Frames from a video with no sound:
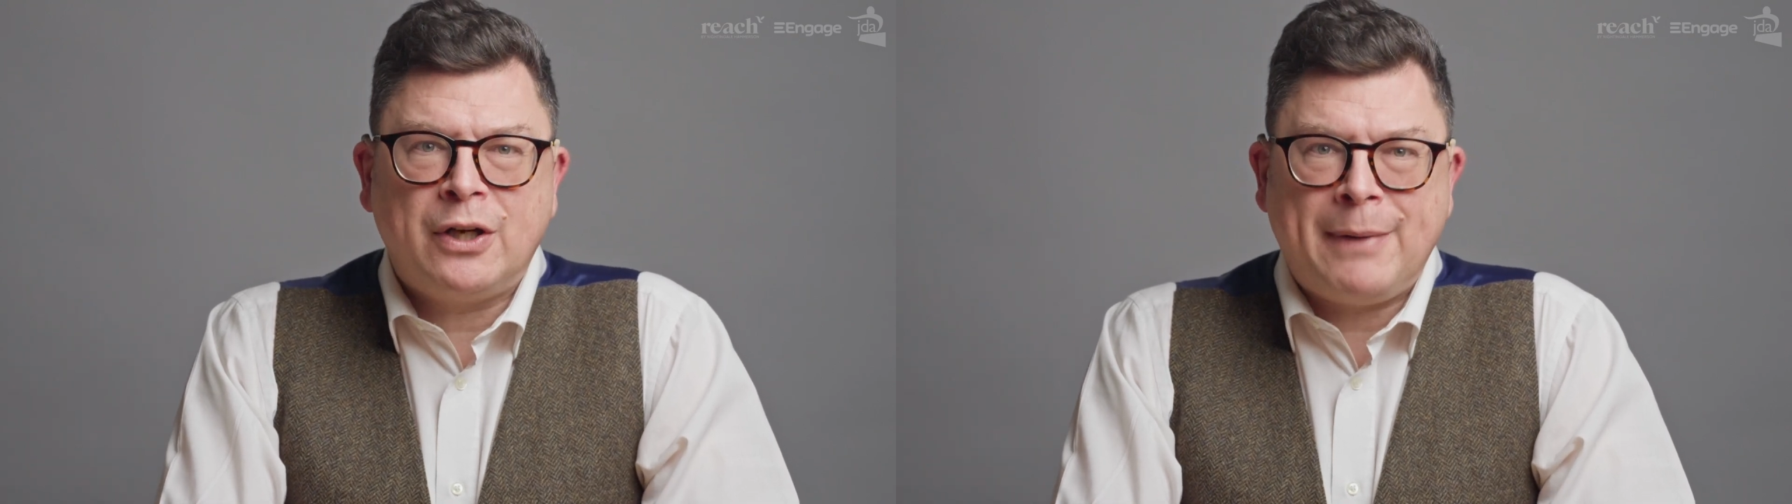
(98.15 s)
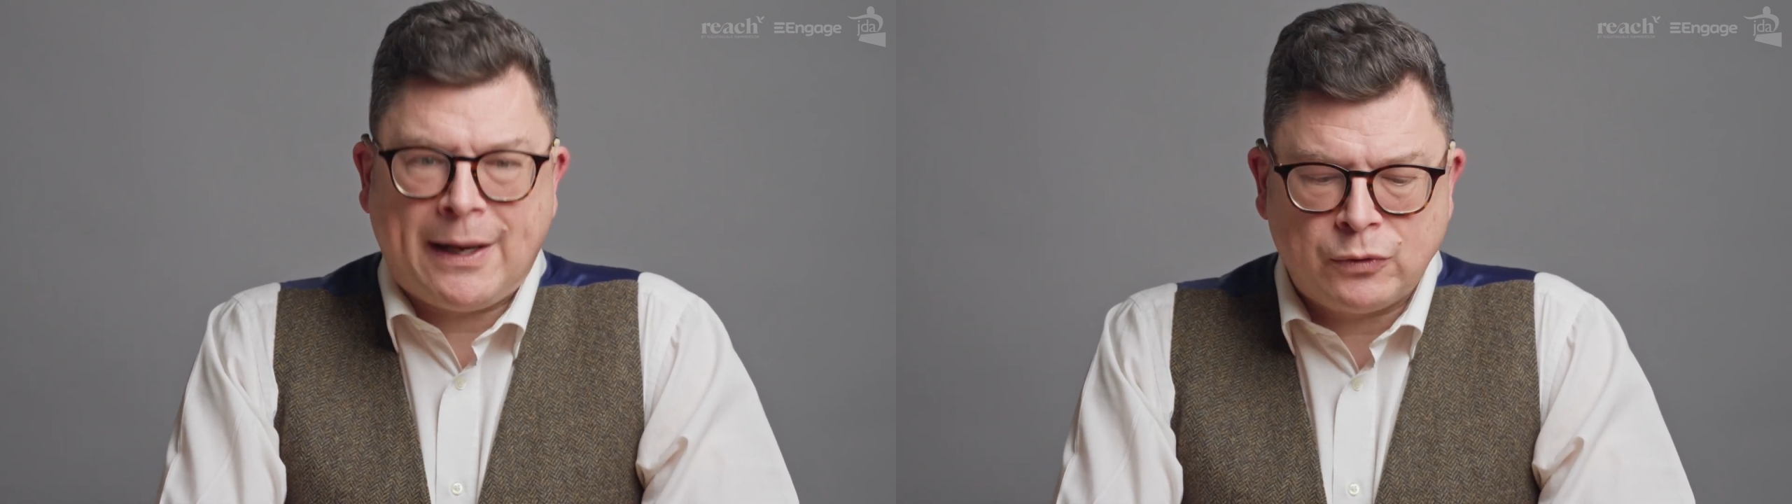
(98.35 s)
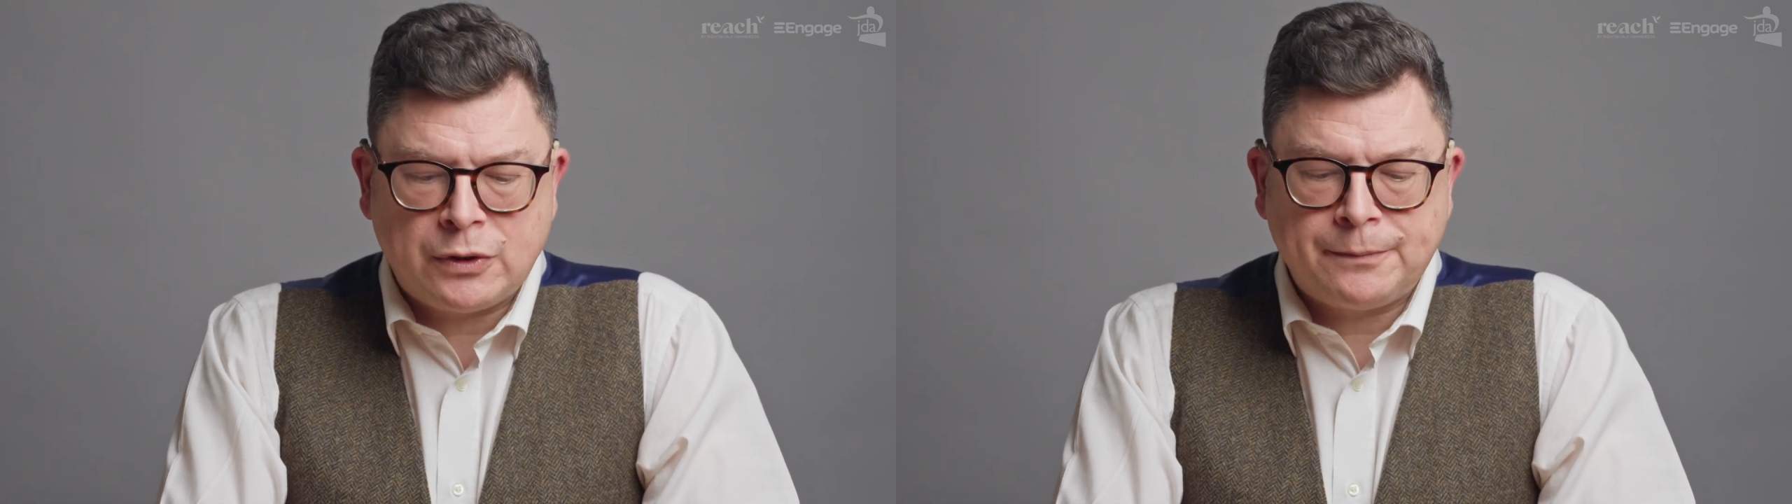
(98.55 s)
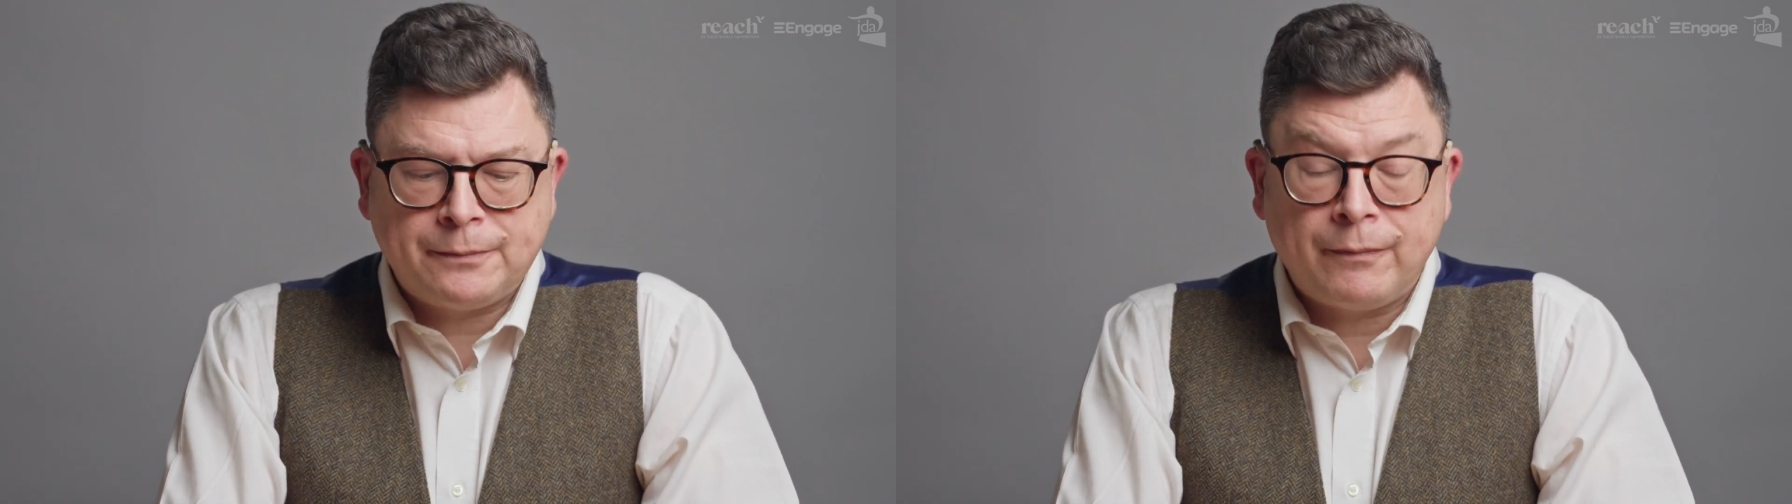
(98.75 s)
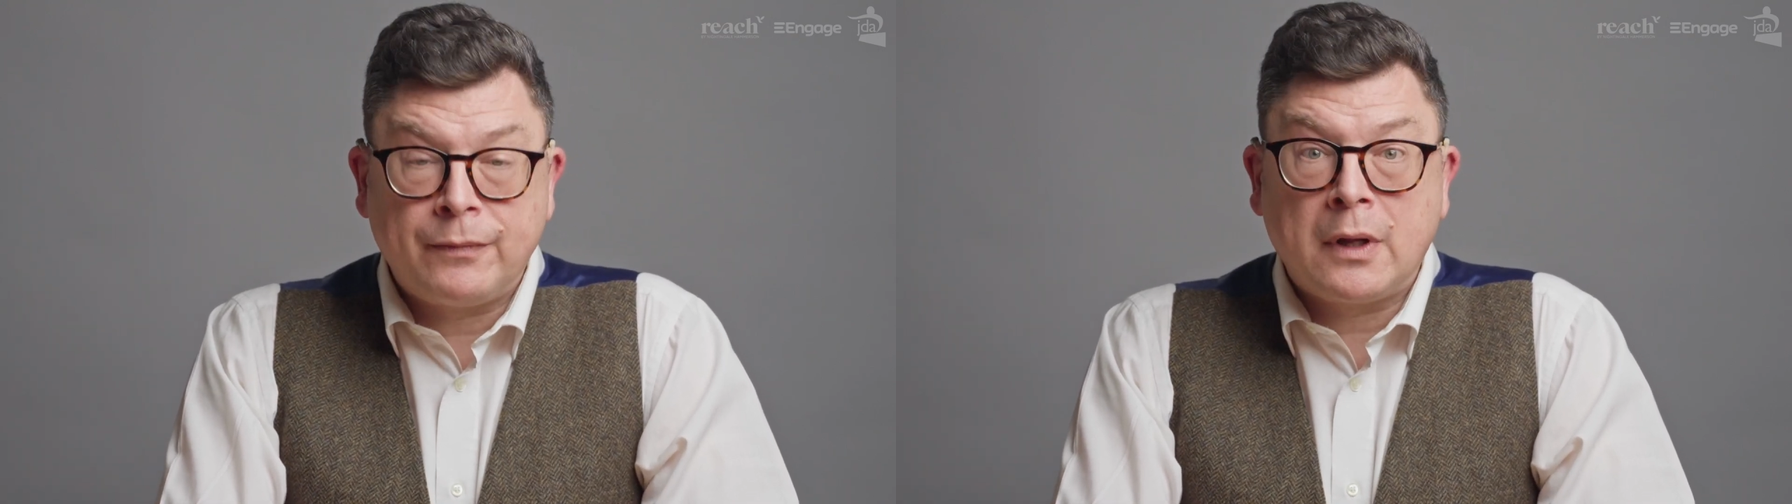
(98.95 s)
amount.
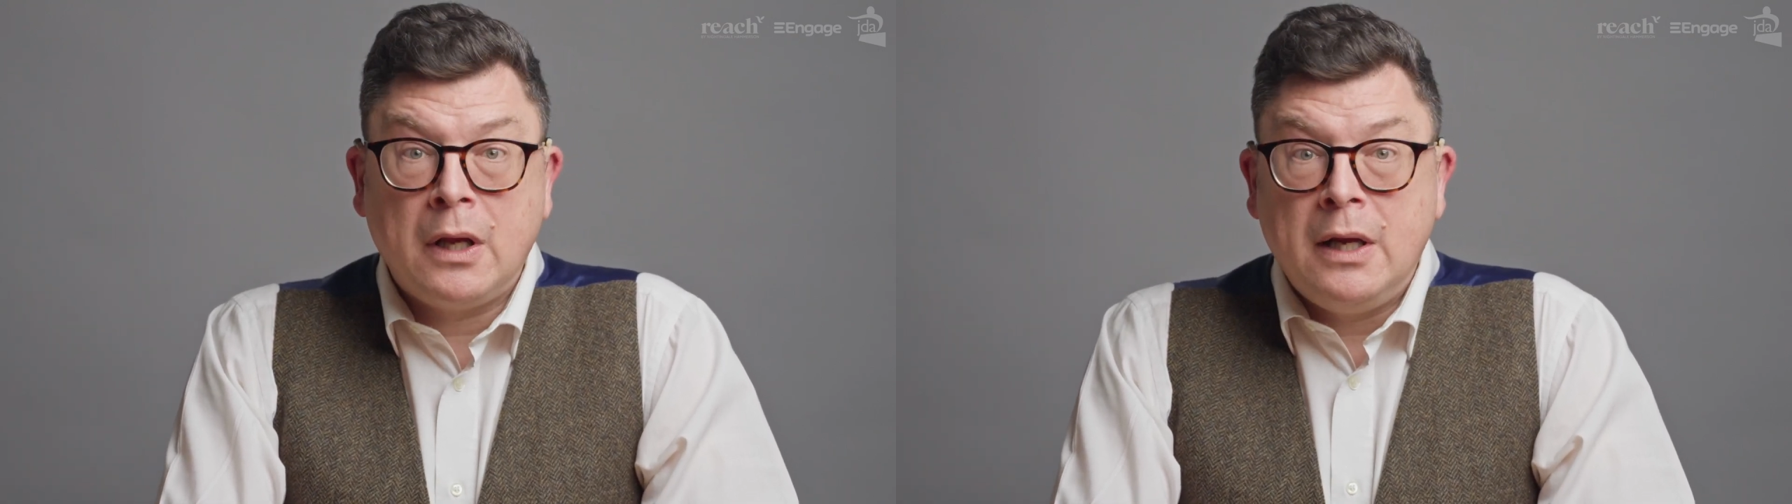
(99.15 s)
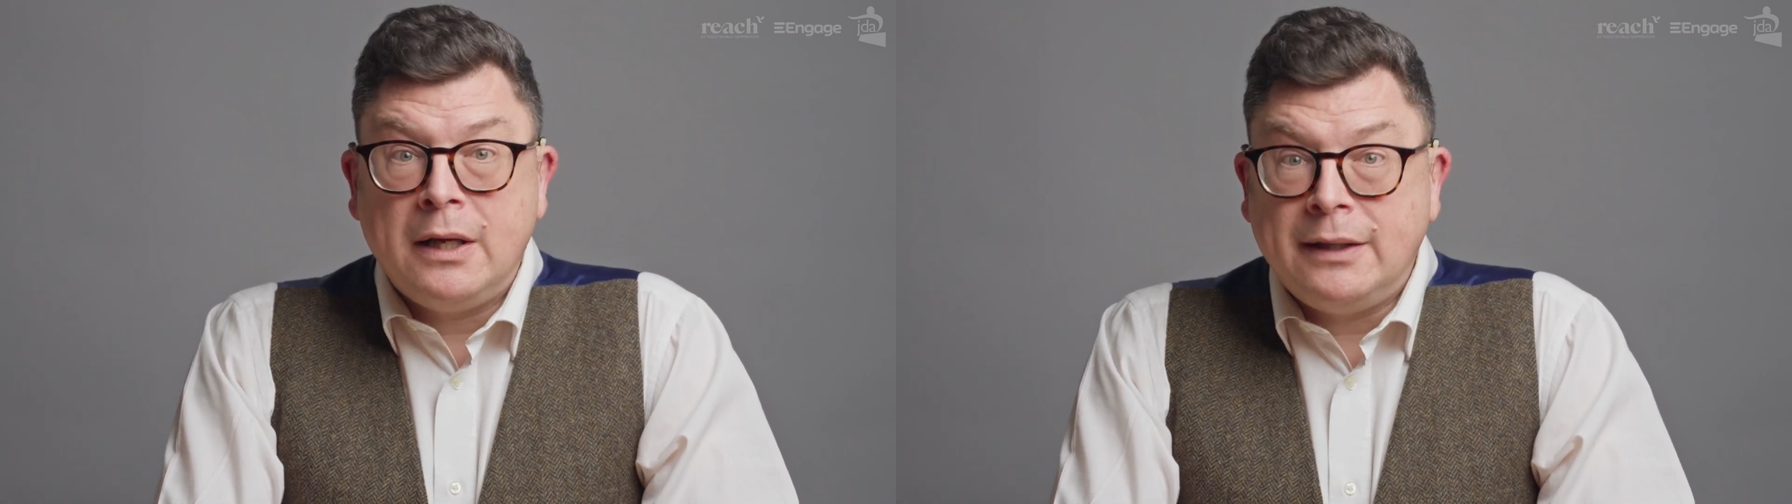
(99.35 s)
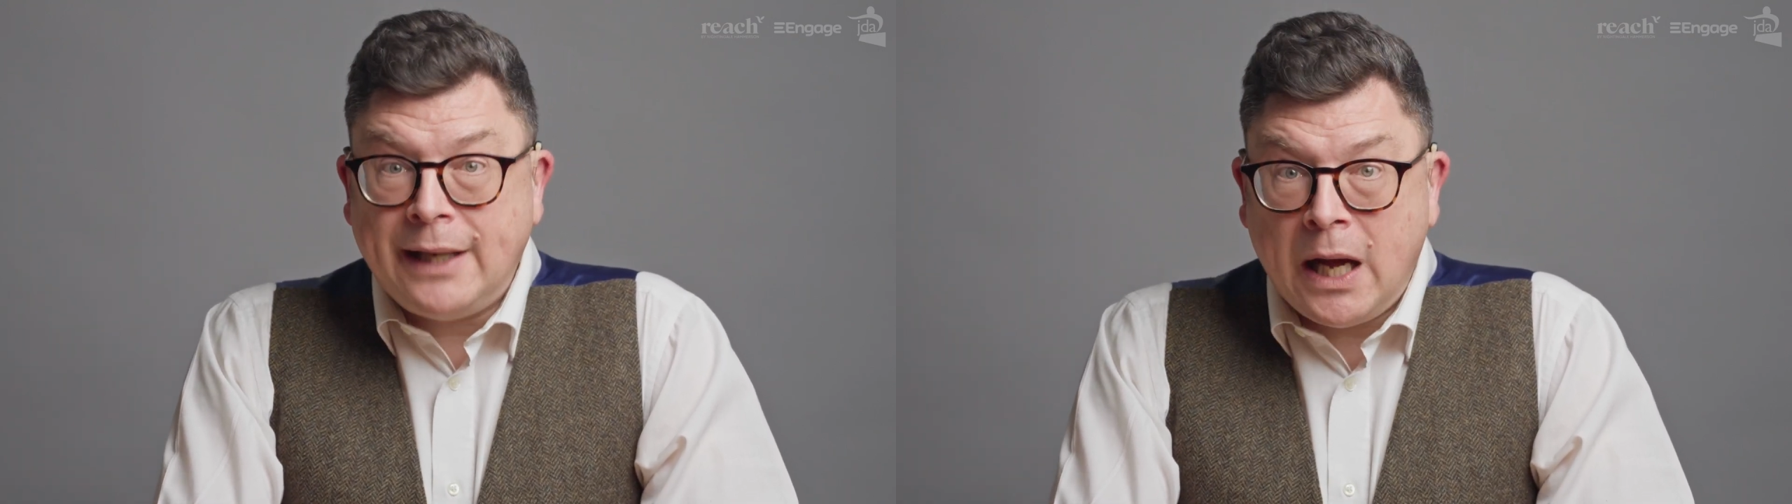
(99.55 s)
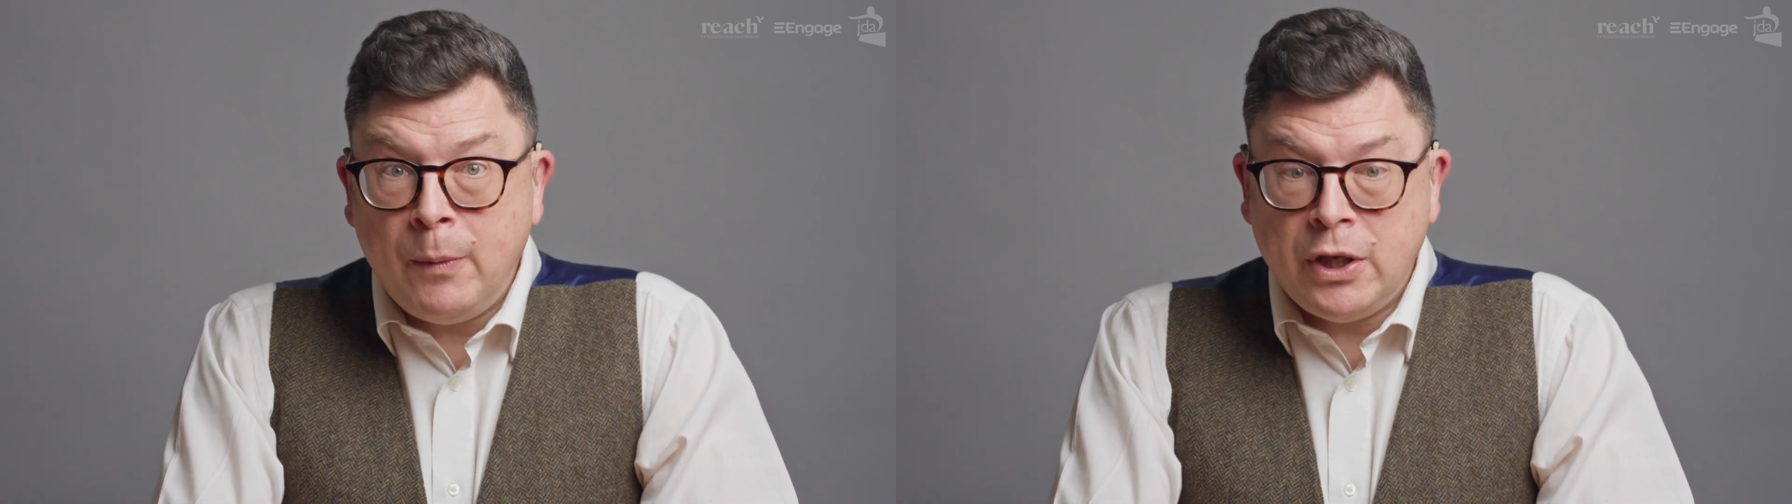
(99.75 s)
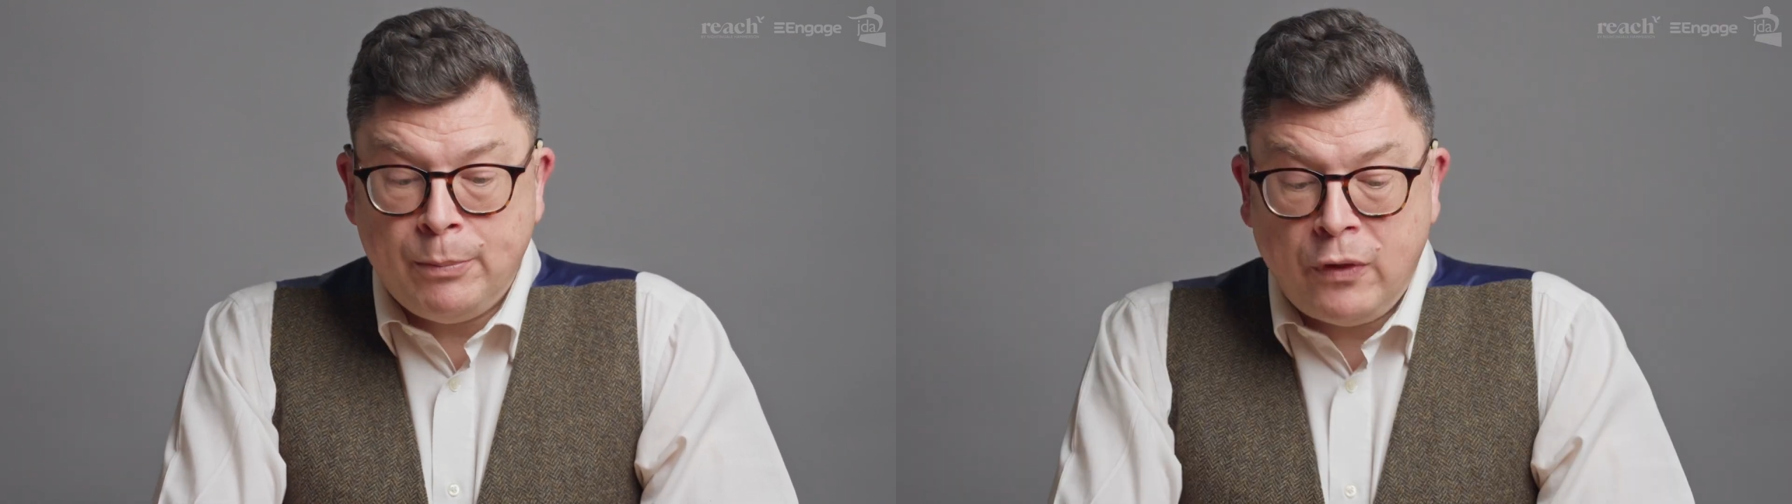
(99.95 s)
Now
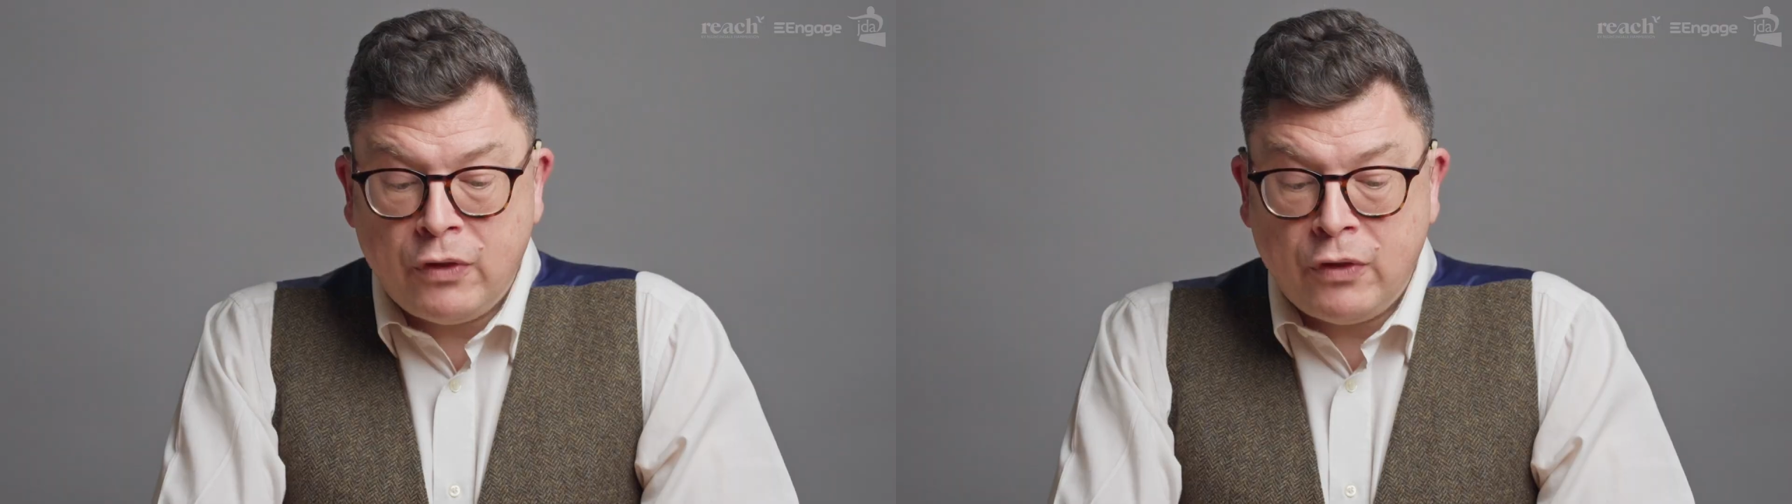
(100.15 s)
we're going to put